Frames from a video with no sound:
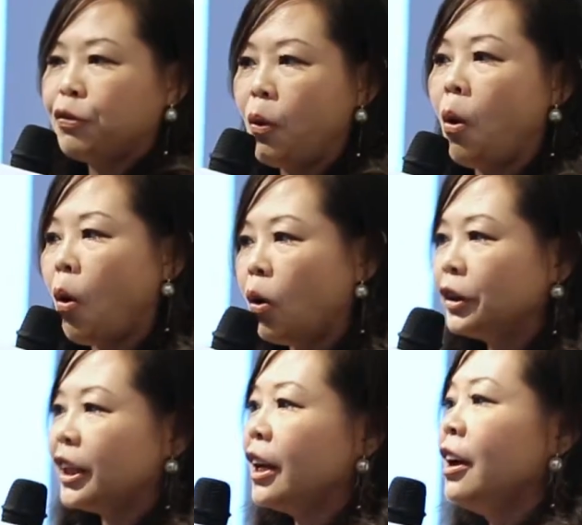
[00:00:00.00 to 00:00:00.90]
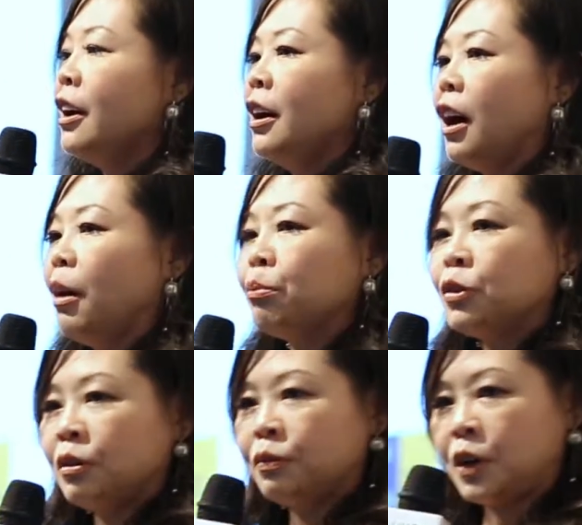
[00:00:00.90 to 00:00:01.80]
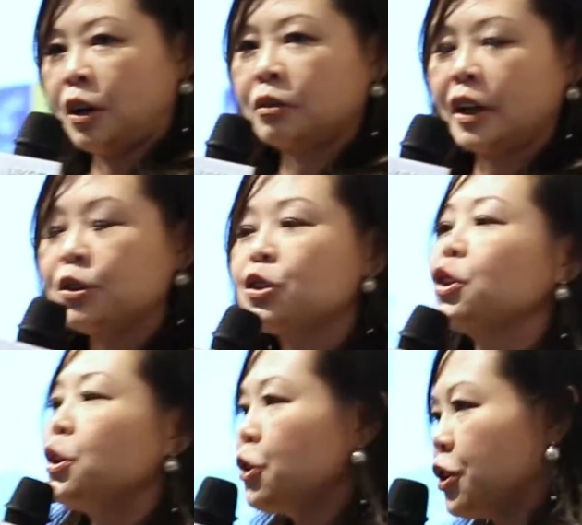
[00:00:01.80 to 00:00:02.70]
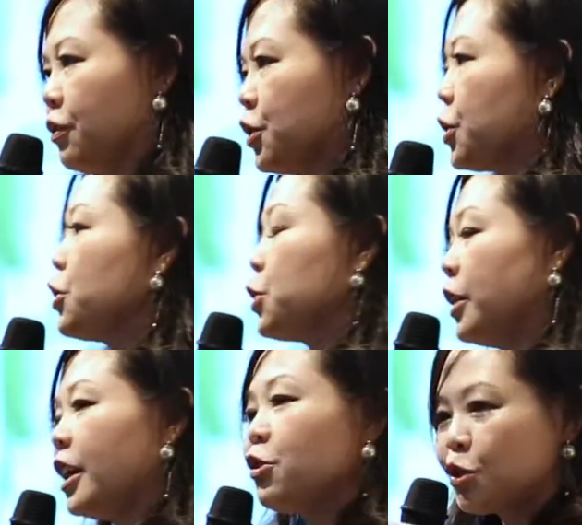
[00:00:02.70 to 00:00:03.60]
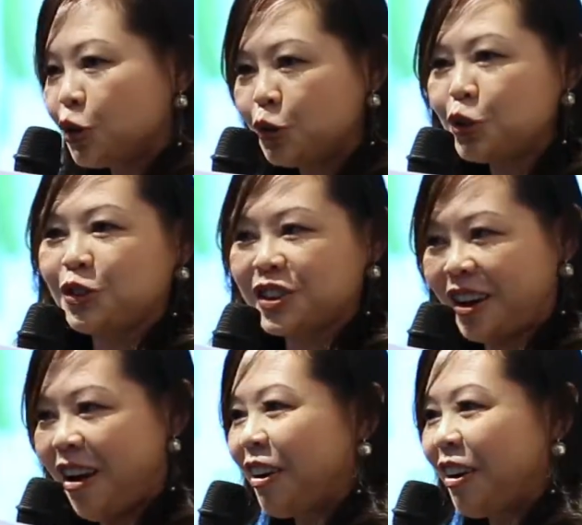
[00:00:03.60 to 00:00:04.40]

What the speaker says: for all the institutions, tertiary institutions in Hong